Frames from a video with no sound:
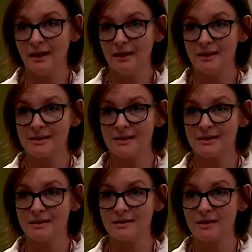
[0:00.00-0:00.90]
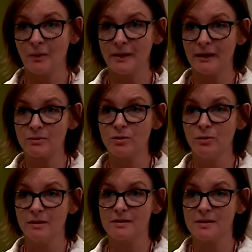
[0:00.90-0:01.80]
assistant going out and
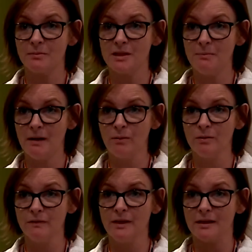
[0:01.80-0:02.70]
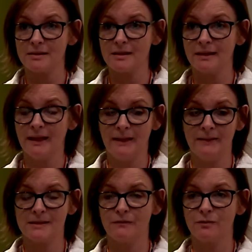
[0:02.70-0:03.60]
talking to somebody about all of this and getting
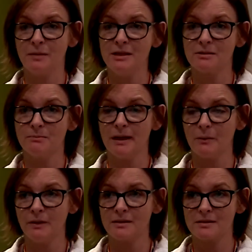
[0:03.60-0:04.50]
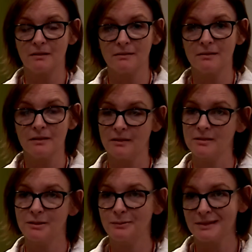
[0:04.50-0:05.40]
this information back when it's got nothing
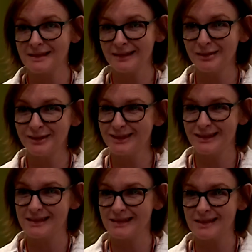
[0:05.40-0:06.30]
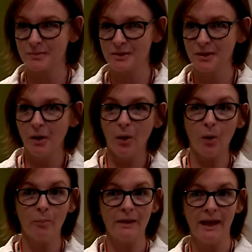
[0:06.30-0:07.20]
to do with a psychology assessment
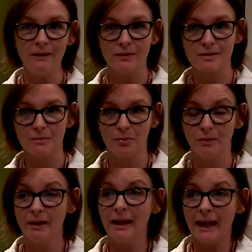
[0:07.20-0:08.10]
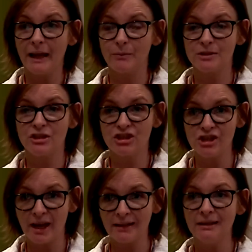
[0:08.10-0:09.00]
or behaviour support. It was
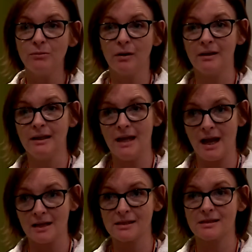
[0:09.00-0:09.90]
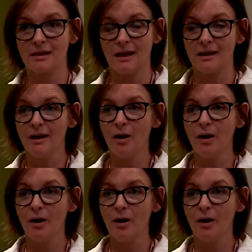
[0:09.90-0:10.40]
genuinely asking